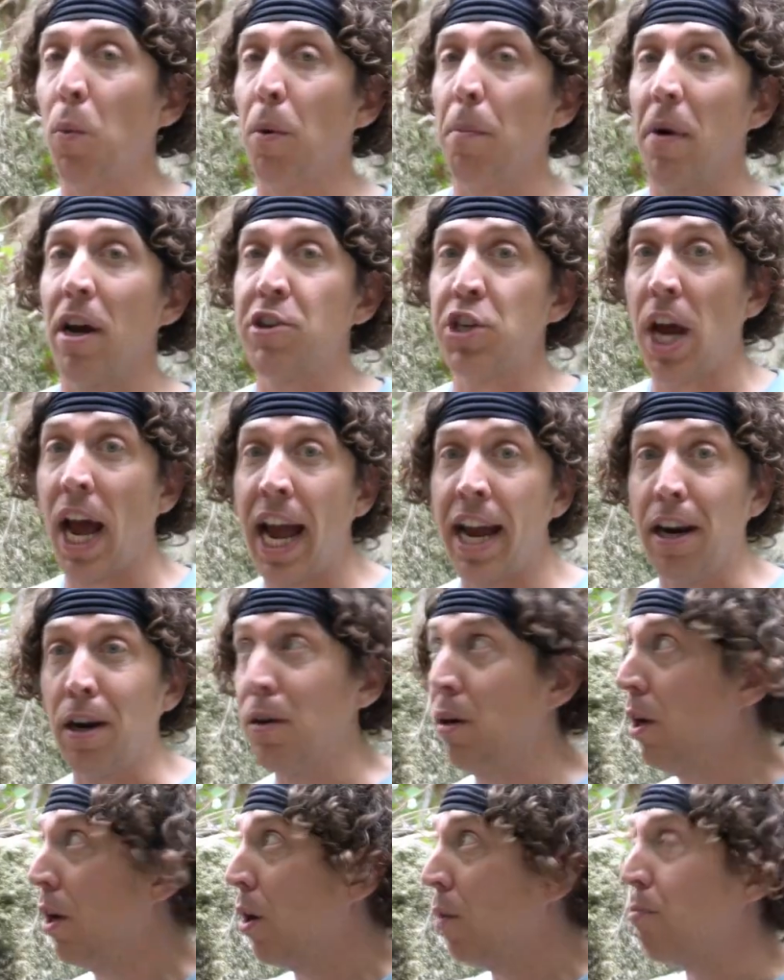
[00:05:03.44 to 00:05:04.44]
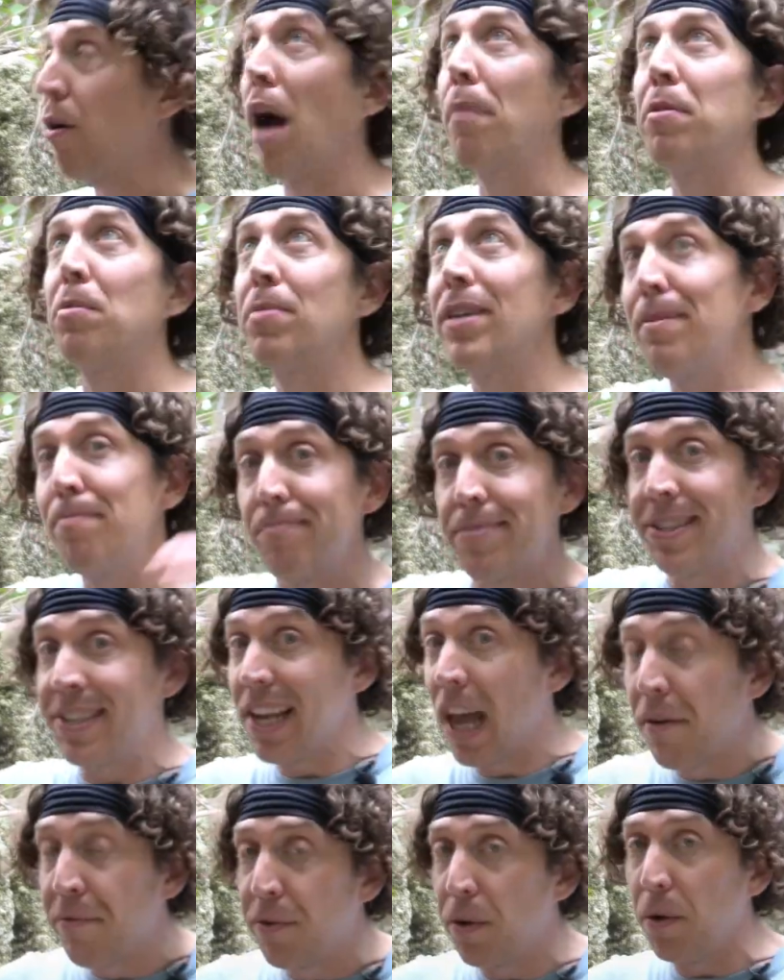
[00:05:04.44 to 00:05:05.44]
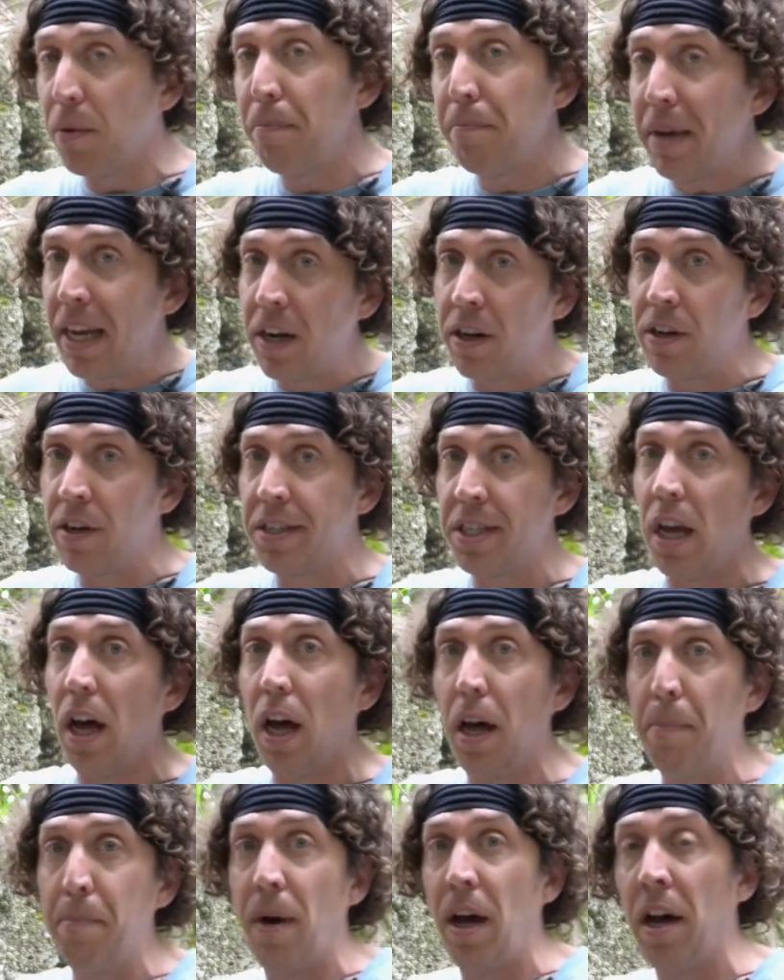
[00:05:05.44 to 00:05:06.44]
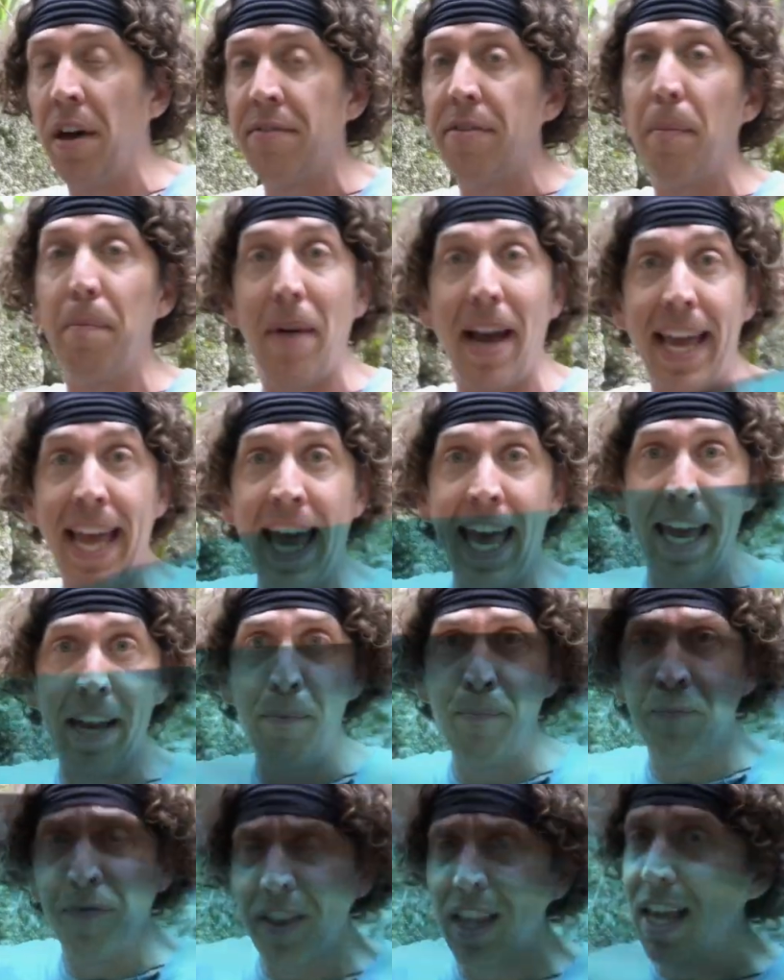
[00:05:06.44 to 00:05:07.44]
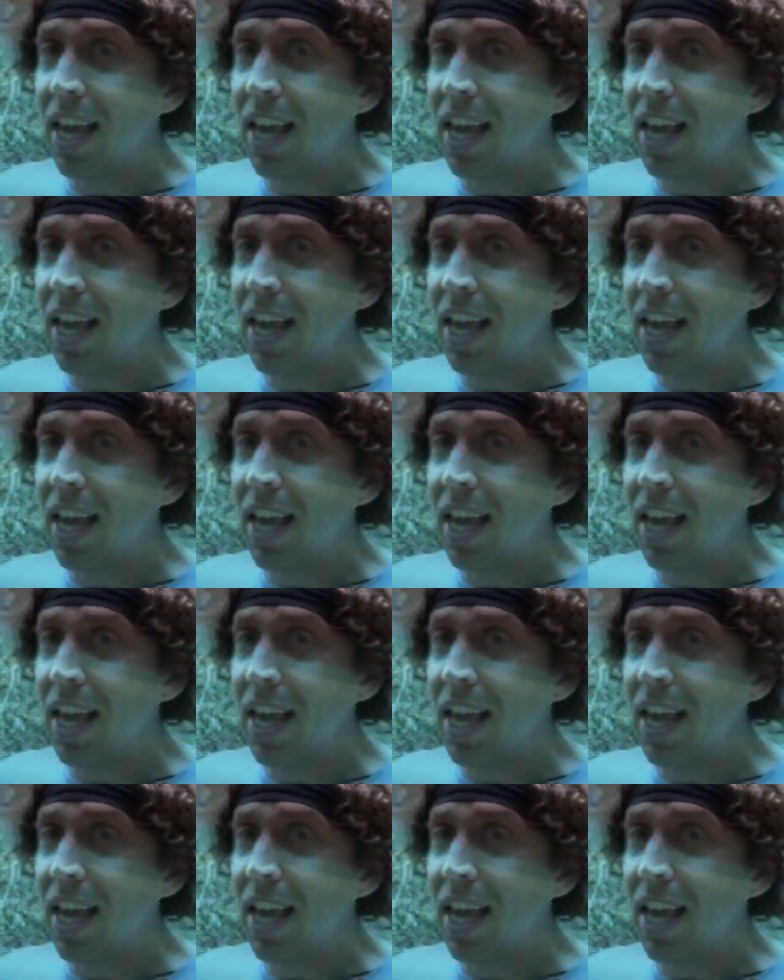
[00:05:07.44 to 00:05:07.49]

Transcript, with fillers: were much higher, probably several meters above my head.